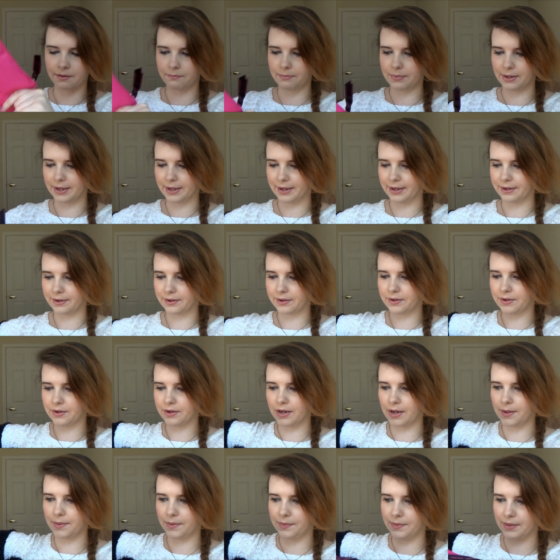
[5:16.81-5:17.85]
bag
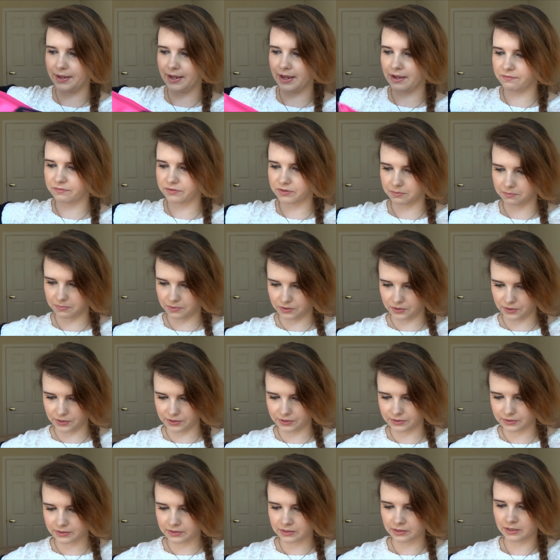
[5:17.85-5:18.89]
and then they have some of
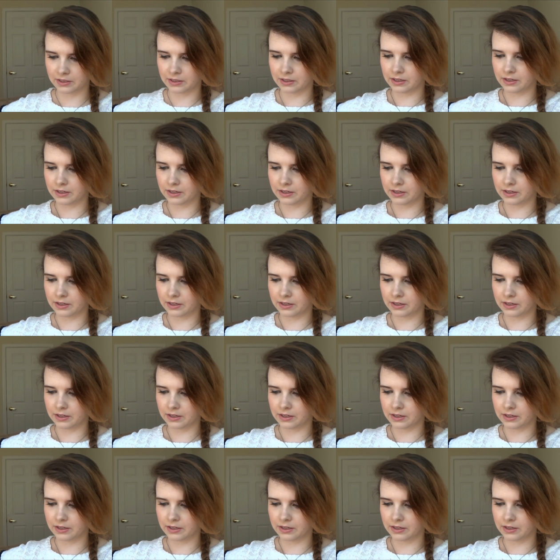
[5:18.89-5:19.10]
these